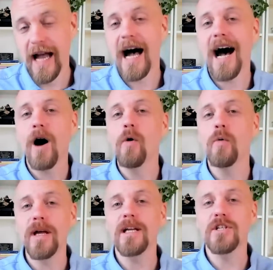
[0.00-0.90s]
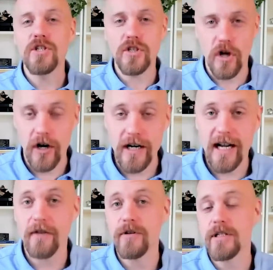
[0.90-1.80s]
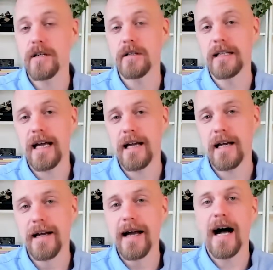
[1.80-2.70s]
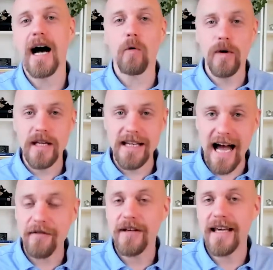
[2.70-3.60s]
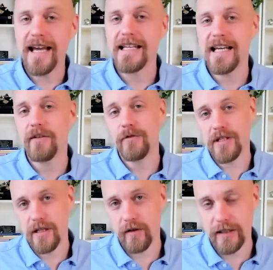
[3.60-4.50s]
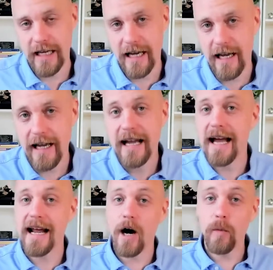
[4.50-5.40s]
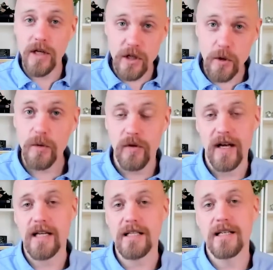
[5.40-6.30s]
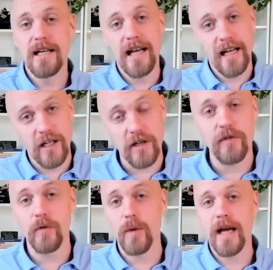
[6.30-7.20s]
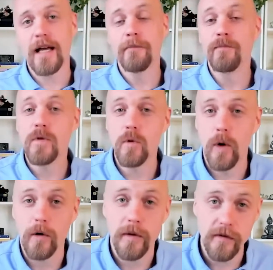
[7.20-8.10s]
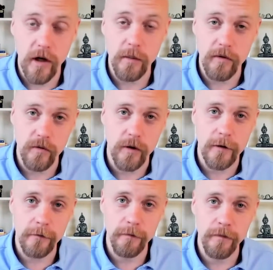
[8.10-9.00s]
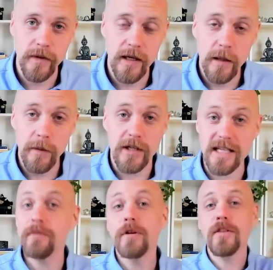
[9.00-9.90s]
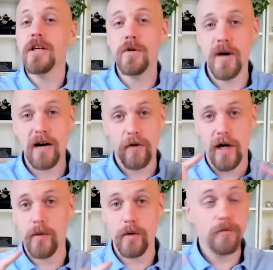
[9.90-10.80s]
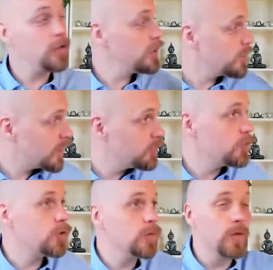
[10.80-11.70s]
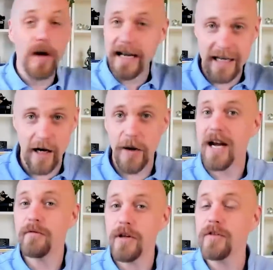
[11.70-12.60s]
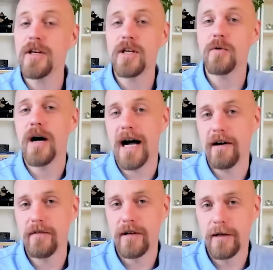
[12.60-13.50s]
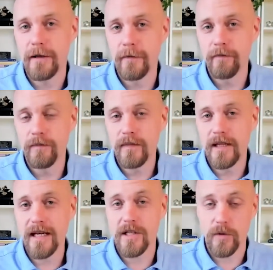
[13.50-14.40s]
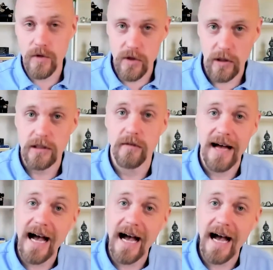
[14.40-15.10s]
How we start every single day, how we navigate every single day, and how we do things in a different way to what we've done before. Because everything you have around you, if you look around the room right now, everything you have is a result of